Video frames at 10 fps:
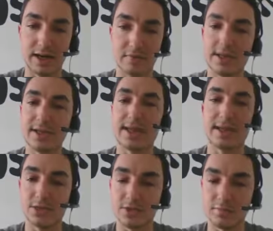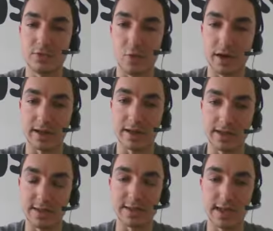in case you want a client
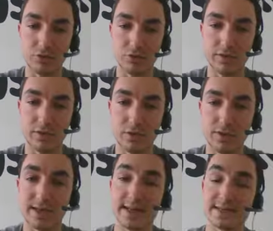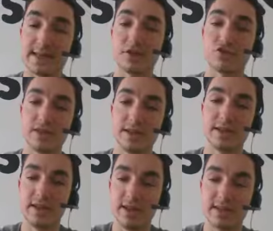to schedule with you, and in case actually
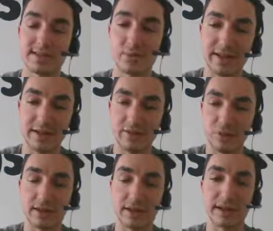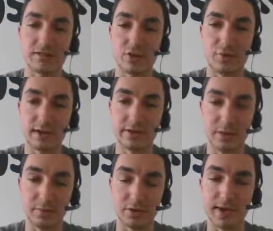someone gives you a link of DerButton, you're
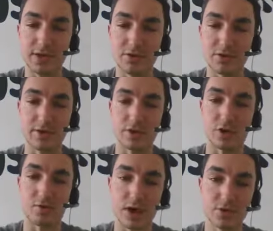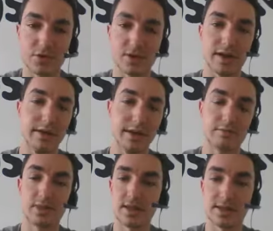able to enter it into your browser and then
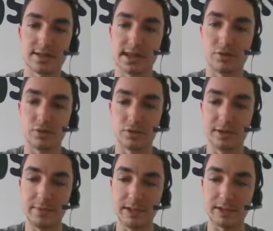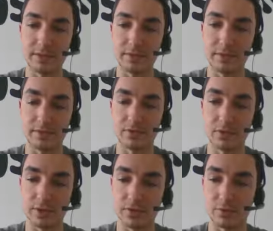schedule immediately with them. So
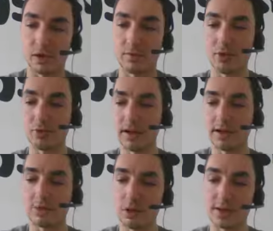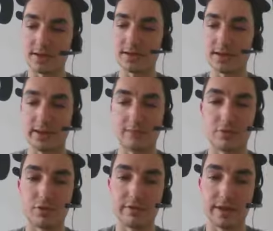it does work on mobile, and we're constantly
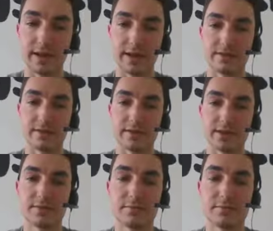improving that interface.